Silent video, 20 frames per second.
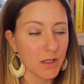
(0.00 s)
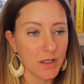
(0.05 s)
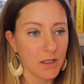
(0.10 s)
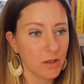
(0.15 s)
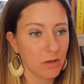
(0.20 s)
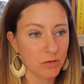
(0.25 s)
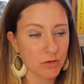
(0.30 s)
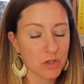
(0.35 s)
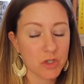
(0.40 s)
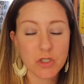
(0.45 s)

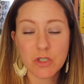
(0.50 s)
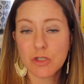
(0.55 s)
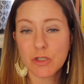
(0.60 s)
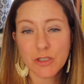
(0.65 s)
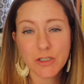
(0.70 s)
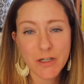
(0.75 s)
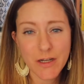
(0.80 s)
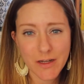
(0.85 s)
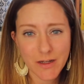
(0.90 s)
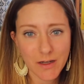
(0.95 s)
just
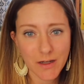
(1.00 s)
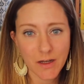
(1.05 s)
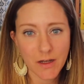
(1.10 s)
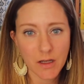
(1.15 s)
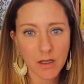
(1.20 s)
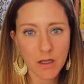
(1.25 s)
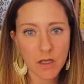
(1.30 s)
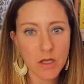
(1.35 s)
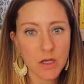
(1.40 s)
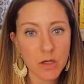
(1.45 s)

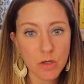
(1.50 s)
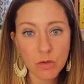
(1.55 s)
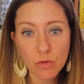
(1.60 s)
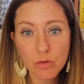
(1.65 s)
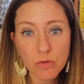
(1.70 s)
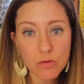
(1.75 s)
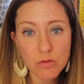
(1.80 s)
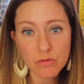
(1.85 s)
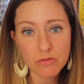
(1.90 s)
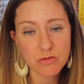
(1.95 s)
creating
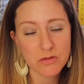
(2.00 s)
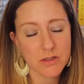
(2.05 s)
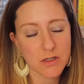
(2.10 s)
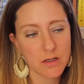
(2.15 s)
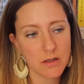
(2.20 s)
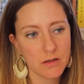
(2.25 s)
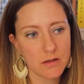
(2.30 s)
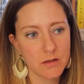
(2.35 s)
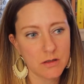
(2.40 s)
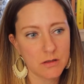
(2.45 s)
oodles
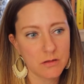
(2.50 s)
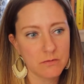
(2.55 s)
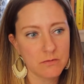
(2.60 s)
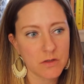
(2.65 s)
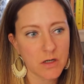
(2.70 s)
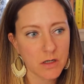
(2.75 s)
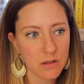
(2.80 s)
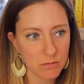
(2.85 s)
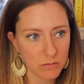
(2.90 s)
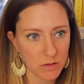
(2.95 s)
of
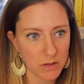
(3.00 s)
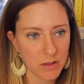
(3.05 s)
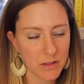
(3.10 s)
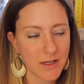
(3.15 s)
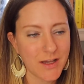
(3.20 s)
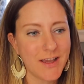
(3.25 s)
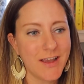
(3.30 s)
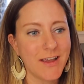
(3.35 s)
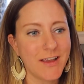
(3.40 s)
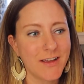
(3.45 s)
artwork.
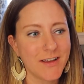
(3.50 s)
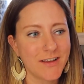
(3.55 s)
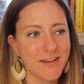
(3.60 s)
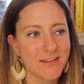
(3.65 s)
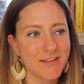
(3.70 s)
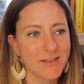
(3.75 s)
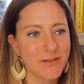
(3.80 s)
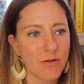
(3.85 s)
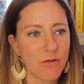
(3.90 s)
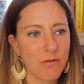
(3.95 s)

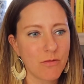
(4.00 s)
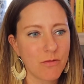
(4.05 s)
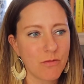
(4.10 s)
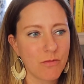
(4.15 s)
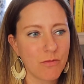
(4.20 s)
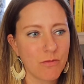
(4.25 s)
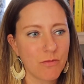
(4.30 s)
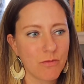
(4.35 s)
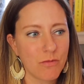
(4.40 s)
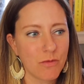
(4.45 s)
And
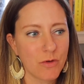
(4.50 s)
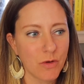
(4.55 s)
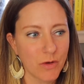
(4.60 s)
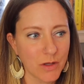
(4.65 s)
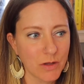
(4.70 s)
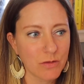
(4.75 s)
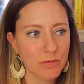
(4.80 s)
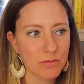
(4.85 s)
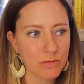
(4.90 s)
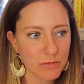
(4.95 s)

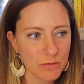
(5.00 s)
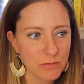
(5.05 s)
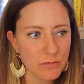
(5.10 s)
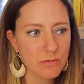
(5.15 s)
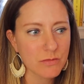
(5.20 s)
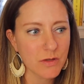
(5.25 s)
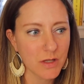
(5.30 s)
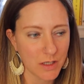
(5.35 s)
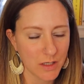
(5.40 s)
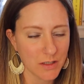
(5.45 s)
going
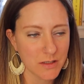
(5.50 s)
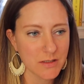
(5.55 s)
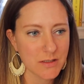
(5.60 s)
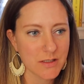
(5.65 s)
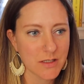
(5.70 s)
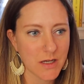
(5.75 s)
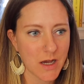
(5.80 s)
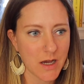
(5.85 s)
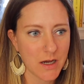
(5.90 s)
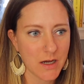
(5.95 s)
through
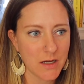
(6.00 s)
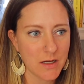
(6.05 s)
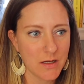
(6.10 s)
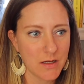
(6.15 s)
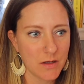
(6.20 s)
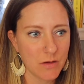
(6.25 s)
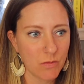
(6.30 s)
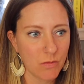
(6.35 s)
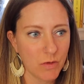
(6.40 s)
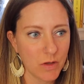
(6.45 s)
this,
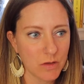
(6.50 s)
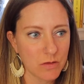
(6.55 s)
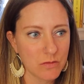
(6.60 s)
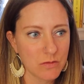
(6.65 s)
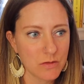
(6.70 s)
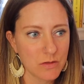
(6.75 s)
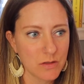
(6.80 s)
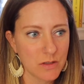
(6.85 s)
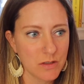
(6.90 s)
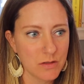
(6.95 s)
I went
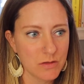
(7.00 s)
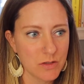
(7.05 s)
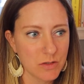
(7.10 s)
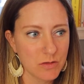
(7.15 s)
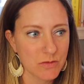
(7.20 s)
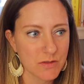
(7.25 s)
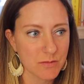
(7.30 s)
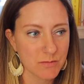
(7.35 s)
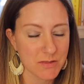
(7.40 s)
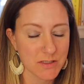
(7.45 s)

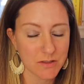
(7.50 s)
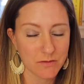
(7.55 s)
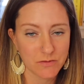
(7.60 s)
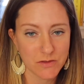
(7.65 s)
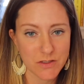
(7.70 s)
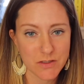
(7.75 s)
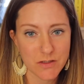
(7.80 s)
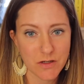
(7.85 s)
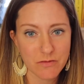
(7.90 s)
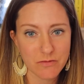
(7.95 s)
into some
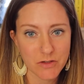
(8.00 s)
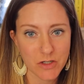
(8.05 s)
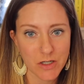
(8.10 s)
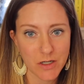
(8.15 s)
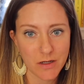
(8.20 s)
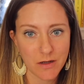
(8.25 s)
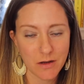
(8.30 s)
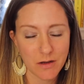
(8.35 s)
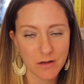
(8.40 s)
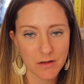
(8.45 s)

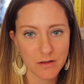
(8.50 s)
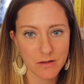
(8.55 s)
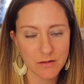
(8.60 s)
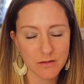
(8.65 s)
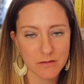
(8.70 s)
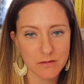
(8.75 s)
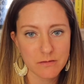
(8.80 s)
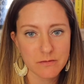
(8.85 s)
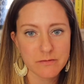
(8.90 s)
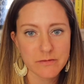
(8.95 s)
self-discovery
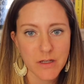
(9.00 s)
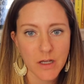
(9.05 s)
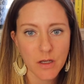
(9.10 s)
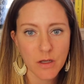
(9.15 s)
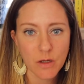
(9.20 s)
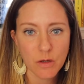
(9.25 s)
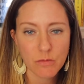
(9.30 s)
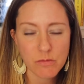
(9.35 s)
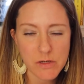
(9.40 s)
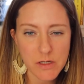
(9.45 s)
of
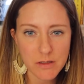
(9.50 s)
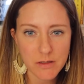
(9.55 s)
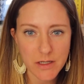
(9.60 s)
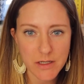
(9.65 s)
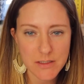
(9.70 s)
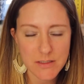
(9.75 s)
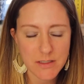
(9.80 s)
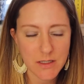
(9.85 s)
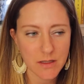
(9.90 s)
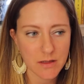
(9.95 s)

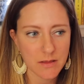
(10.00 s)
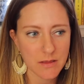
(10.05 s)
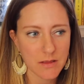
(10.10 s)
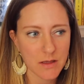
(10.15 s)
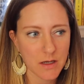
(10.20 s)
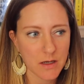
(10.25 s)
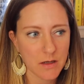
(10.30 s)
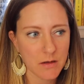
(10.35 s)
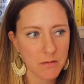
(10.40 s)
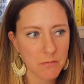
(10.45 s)
realizing
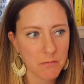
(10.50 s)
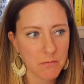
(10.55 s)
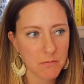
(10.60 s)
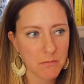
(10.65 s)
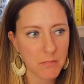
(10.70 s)
that